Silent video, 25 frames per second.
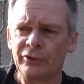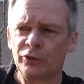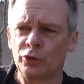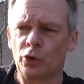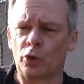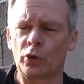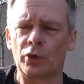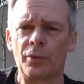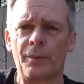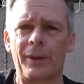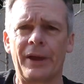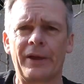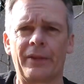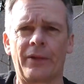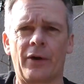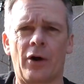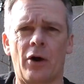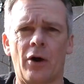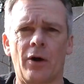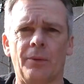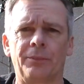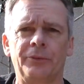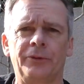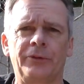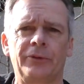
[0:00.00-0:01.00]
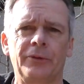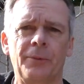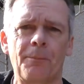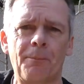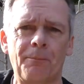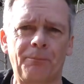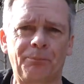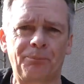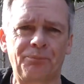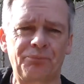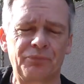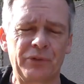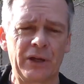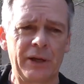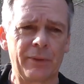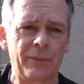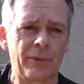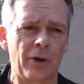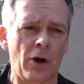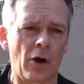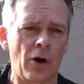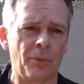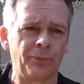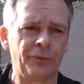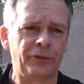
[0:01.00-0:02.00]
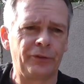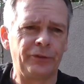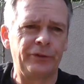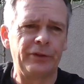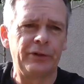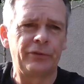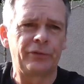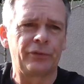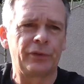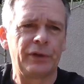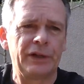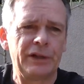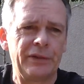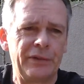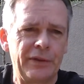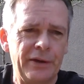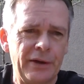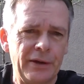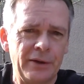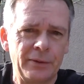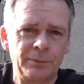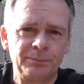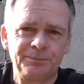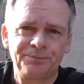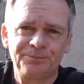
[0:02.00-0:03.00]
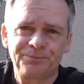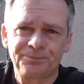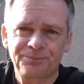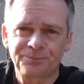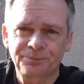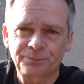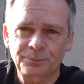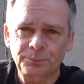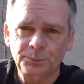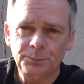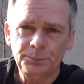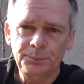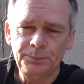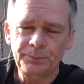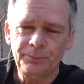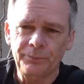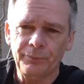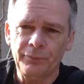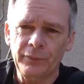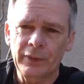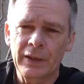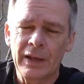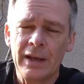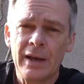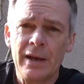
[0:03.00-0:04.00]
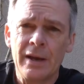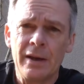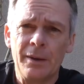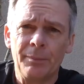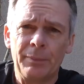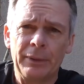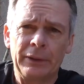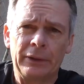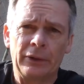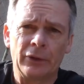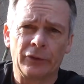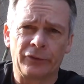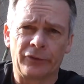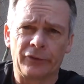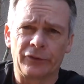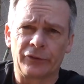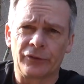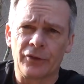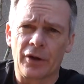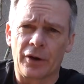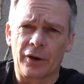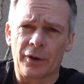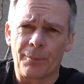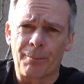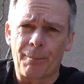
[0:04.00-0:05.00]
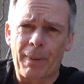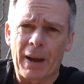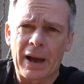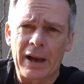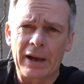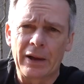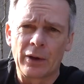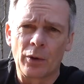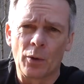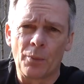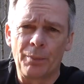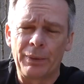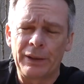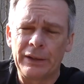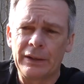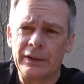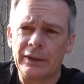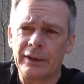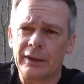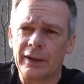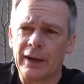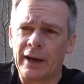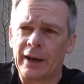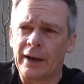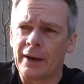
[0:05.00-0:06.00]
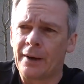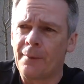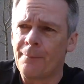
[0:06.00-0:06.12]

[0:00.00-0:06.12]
talk about the hops. Yep, the hops are definitely there. Because it's not a pale beer,